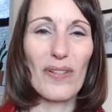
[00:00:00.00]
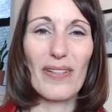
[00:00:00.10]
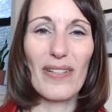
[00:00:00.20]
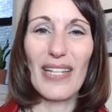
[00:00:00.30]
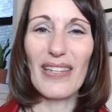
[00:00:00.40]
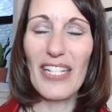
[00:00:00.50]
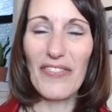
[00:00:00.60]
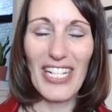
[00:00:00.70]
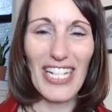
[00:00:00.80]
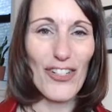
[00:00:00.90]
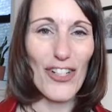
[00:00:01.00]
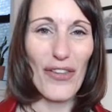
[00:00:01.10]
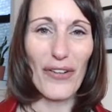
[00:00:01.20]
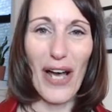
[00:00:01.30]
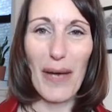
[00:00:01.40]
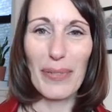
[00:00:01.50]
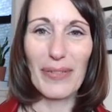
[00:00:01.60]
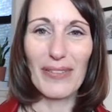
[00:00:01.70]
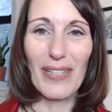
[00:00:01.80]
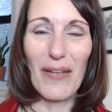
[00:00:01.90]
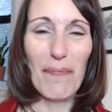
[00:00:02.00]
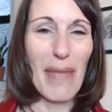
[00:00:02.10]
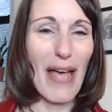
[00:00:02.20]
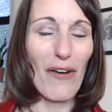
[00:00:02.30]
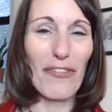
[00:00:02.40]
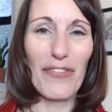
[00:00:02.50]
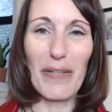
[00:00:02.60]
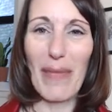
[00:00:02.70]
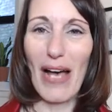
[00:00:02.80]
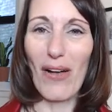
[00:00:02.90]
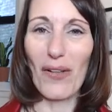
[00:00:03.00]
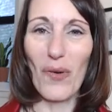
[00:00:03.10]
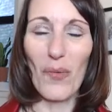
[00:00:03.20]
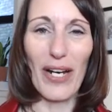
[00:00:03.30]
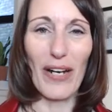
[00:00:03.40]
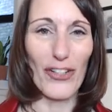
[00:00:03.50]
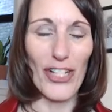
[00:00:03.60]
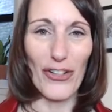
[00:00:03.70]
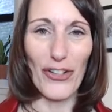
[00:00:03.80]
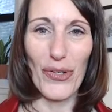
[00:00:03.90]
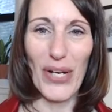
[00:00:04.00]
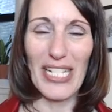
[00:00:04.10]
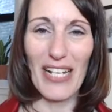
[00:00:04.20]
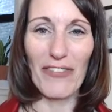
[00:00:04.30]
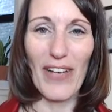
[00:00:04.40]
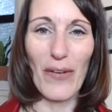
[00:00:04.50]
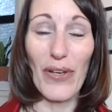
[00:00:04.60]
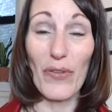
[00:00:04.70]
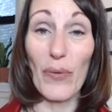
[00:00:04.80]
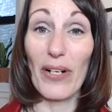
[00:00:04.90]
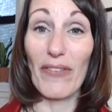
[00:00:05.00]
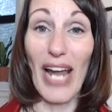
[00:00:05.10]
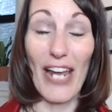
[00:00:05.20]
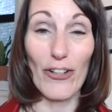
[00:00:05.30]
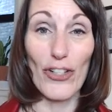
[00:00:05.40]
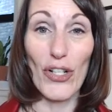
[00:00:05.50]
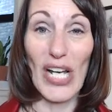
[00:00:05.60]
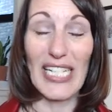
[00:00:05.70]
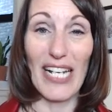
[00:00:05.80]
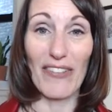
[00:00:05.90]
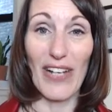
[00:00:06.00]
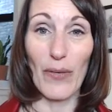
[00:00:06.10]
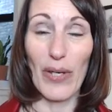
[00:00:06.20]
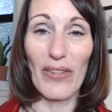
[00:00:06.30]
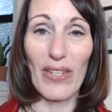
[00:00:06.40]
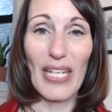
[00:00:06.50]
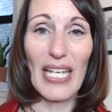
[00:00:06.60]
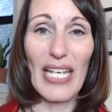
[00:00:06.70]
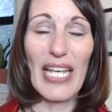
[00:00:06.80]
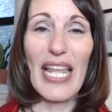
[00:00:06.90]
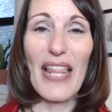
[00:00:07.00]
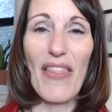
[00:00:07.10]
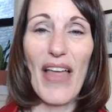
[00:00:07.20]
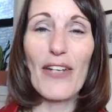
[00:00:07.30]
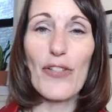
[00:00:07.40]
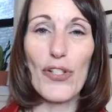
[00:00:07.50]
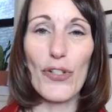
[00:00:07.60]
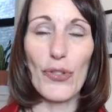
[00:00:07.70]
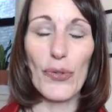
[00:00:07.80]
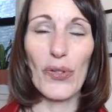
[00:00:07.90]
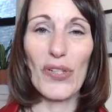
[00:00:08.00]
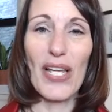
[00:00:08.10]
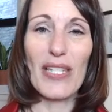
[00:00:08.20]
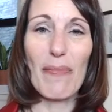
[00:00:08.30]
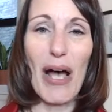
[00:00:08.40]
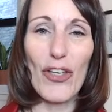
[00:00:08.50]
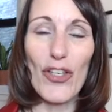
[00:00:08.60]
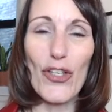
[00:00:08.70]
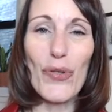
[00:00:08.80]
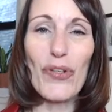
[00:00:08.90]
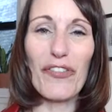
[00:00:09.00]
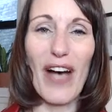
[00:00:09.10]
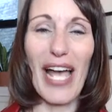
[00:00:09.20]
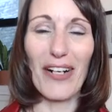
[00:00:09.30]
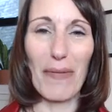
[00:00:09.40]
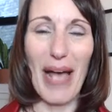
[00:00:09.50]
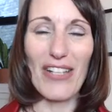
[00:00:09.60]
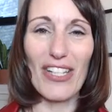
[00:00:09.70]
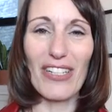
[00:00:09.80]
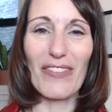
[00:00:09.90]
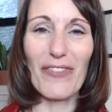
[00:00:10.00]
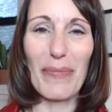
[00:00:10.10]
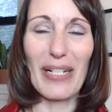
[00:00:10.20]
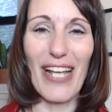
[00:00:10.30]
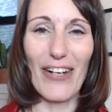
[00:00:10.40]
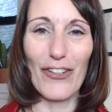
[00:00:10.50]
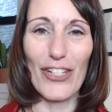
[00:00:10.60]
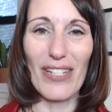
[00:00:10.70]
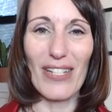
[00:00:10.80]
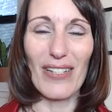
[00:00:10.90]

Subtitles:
lifting each other up, male, female, whatever gender you identify with, whatever energy you identify with. That is neutral. It's about unifying our masculine and feminine energies.